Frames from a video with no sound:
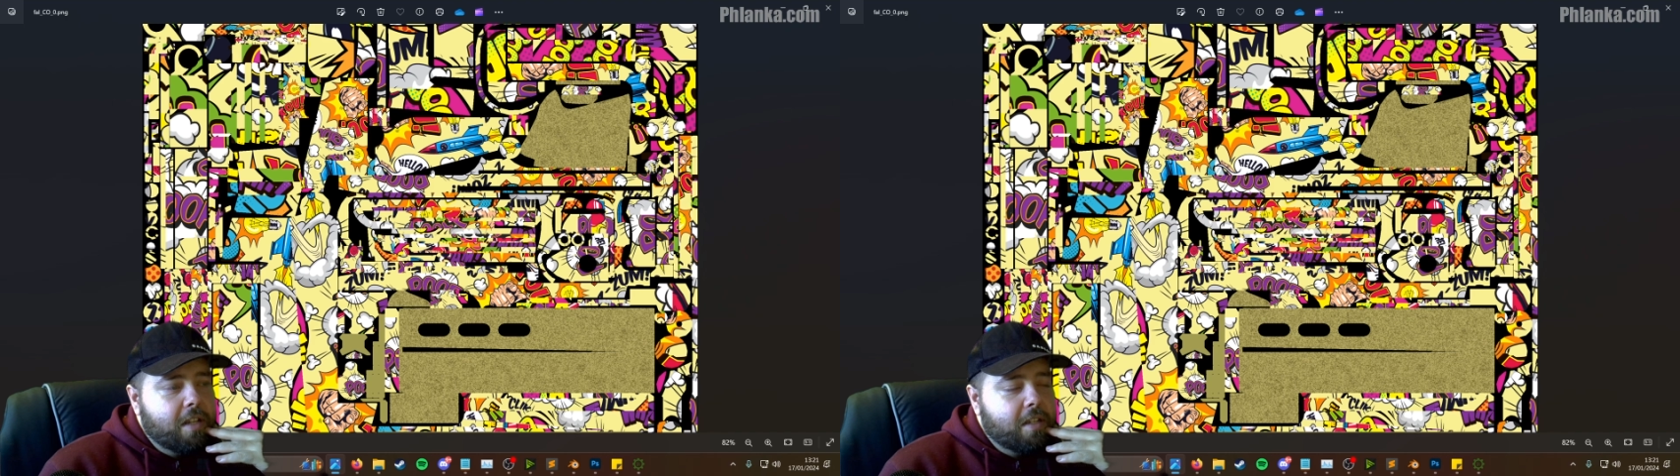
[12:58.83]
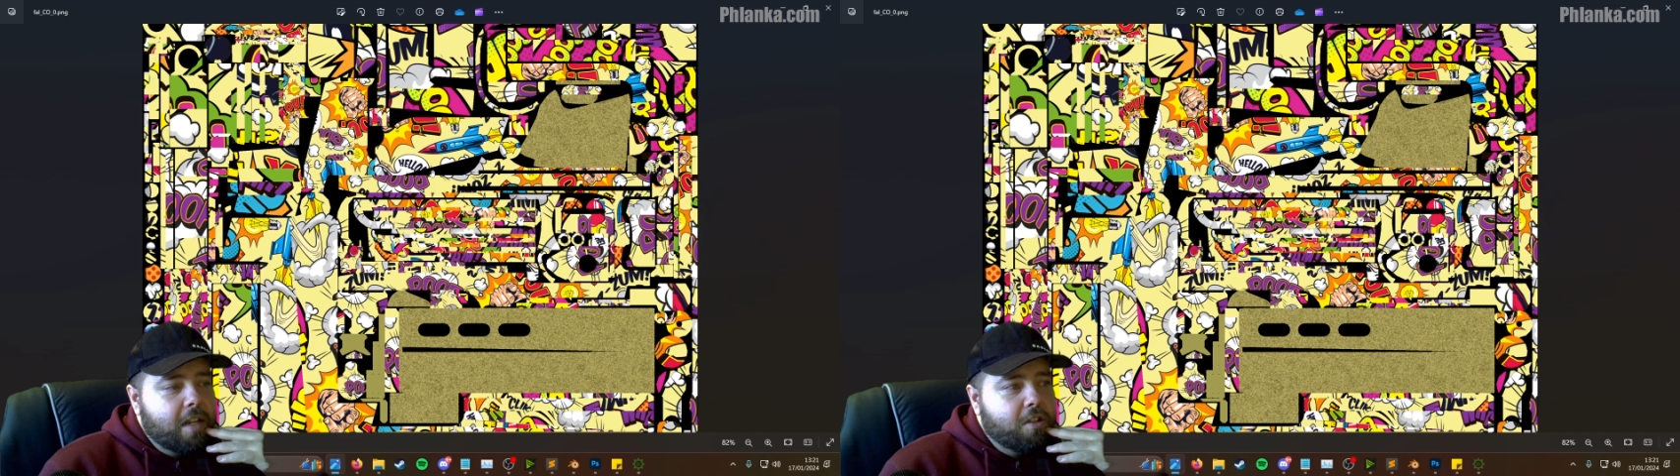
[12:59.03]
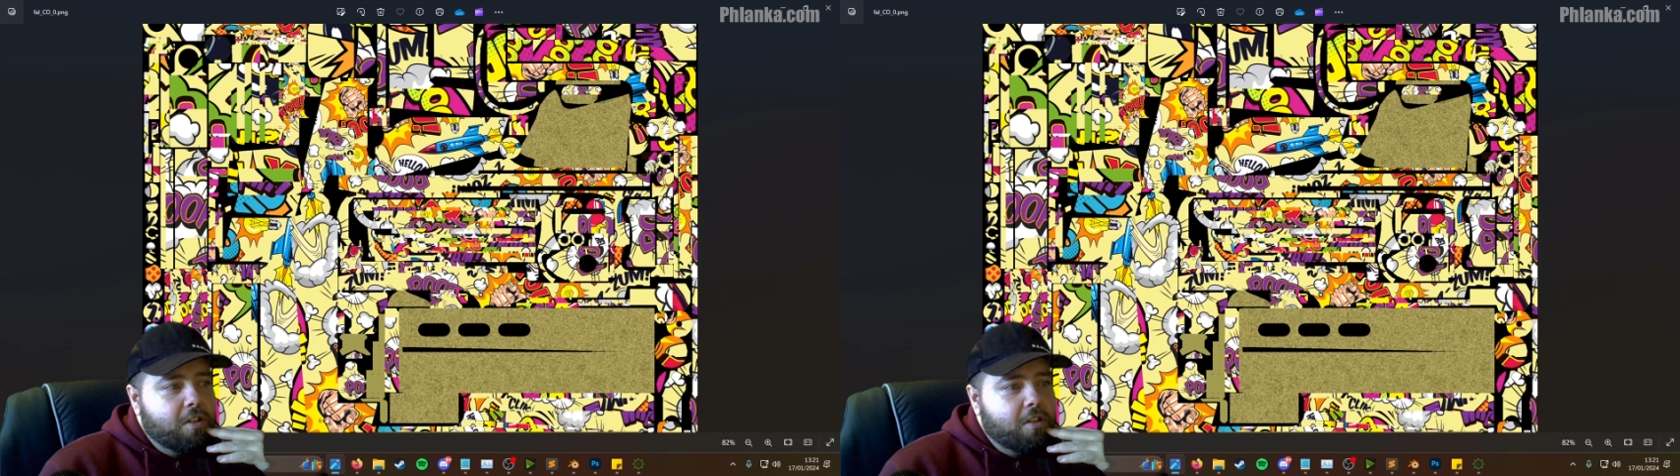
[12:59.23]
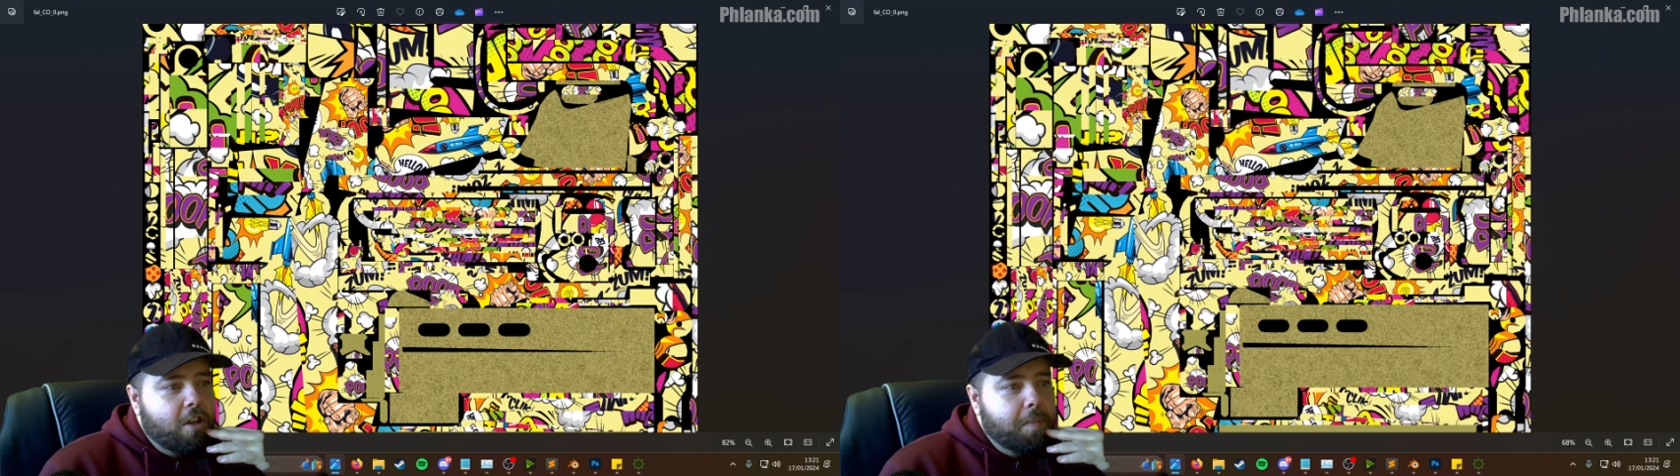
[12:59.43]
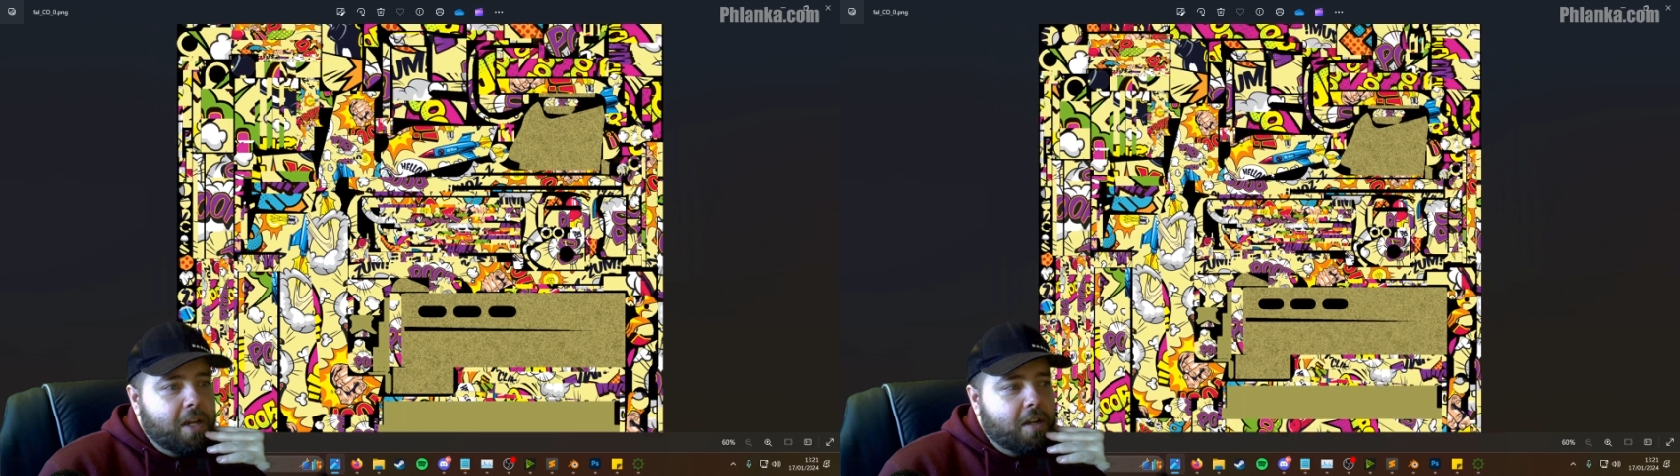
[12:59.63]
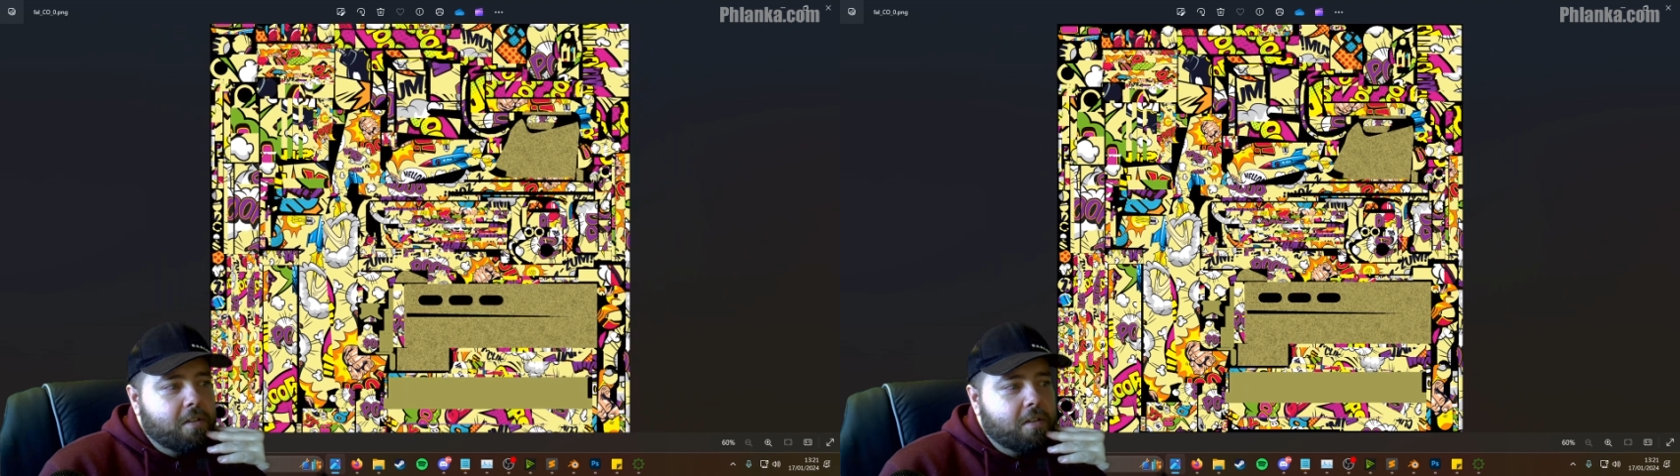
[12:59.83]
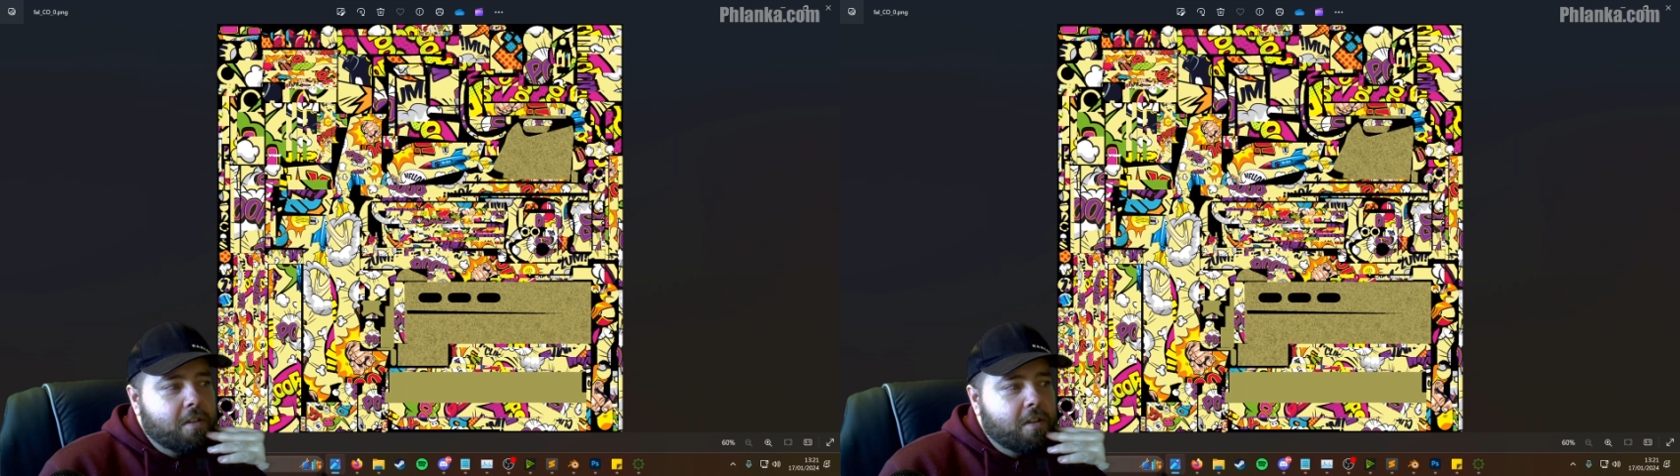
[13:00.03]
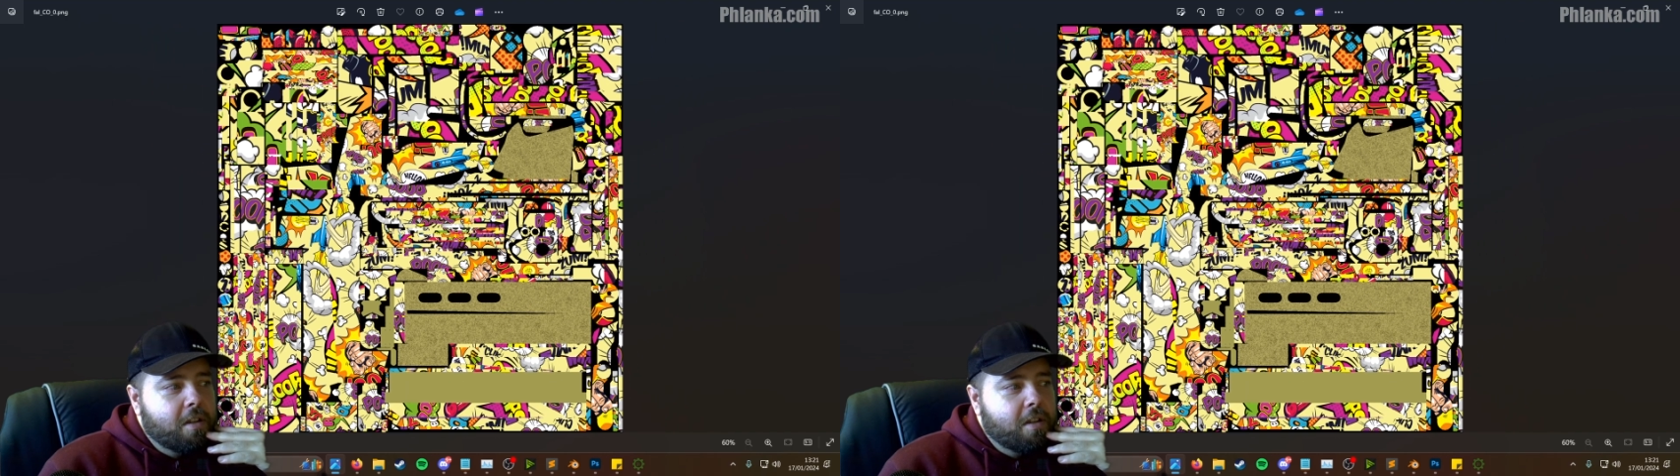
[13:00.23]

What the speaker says: that texture, it's hurting my eyes.